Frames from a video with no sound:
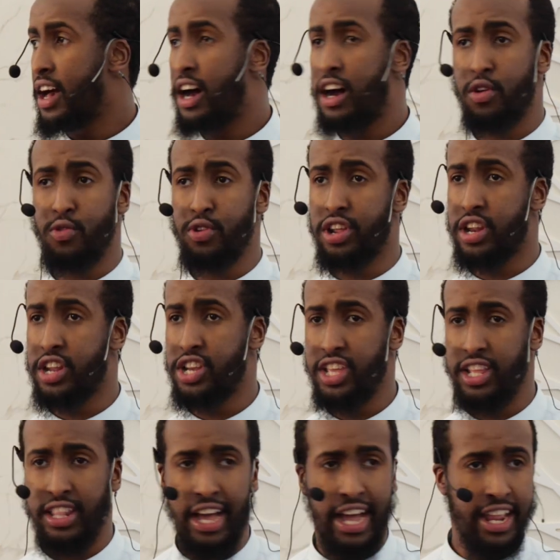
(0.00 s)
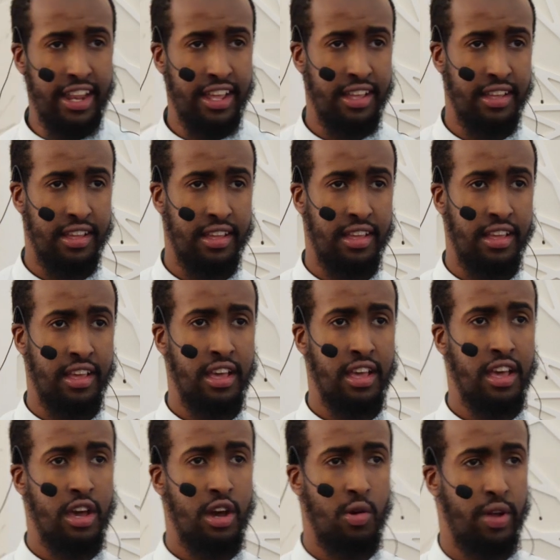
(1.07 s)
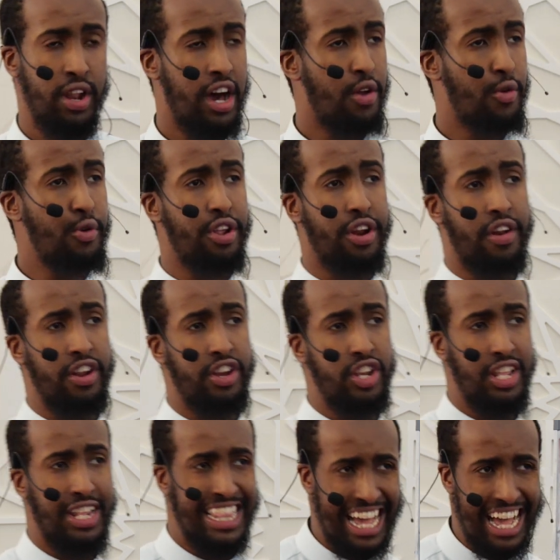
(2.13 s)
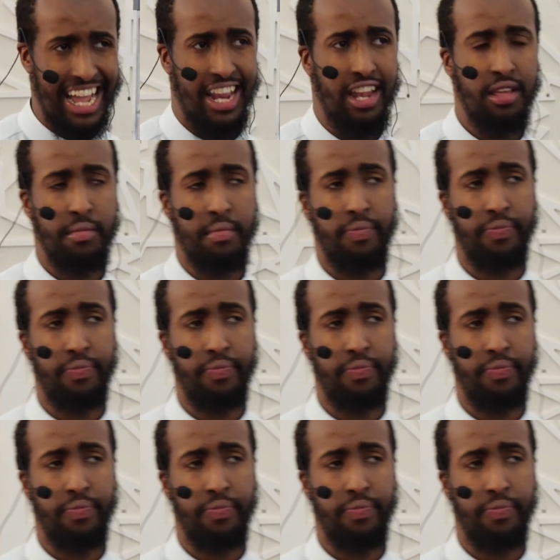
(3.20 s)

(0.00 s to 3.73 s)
Harun al-Rashid died. When Harun al-Rashid died,